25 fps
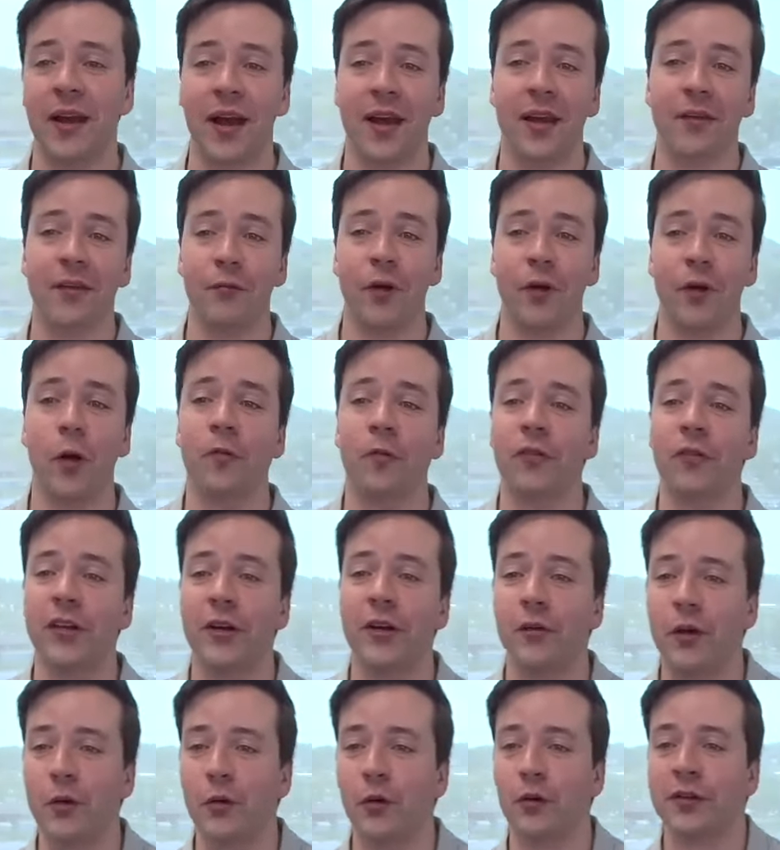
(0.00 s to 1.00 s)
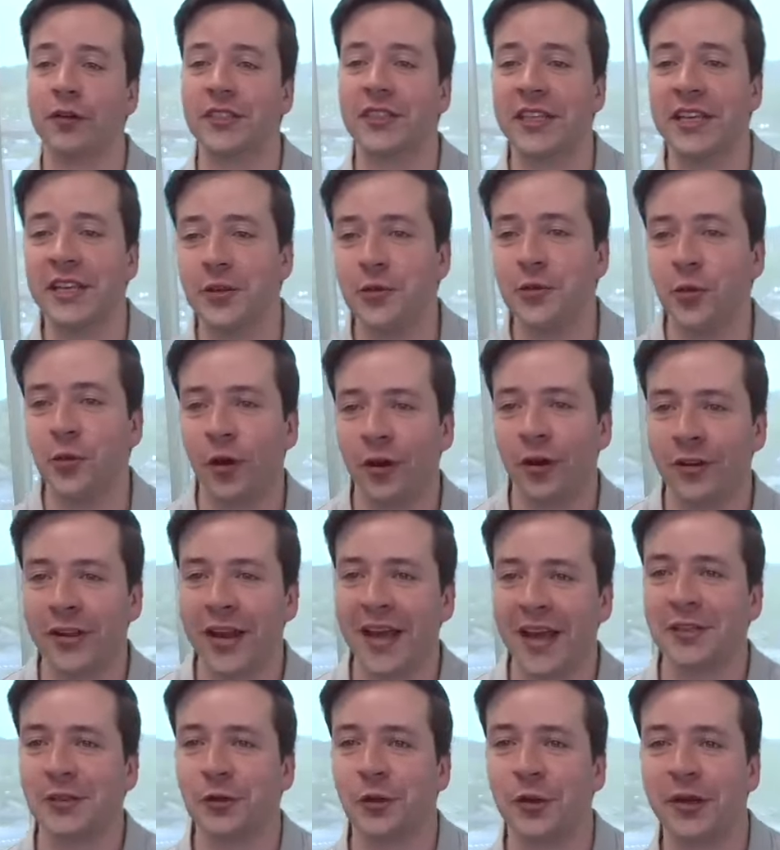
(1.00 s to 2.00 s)
And hopefully we will see you all
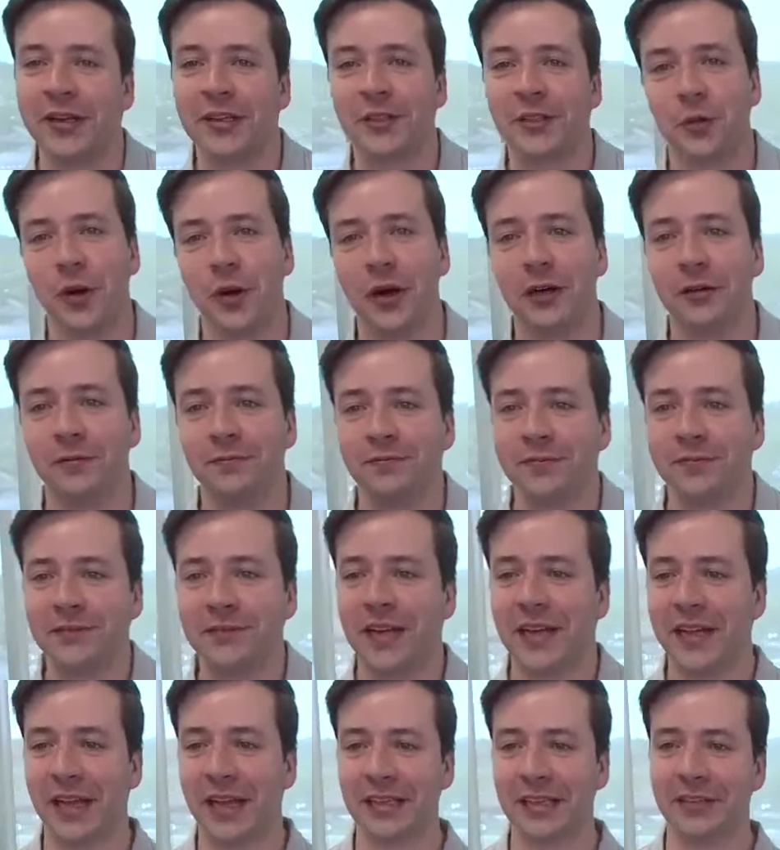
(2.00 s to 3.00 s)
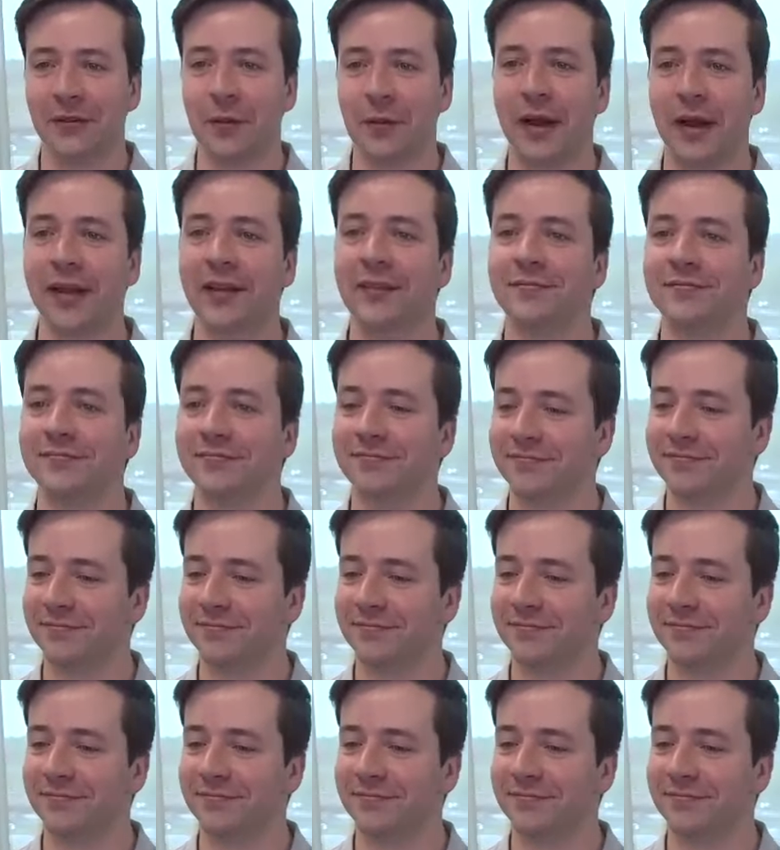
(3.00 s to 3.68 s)
next week as well. Thanks, everybody.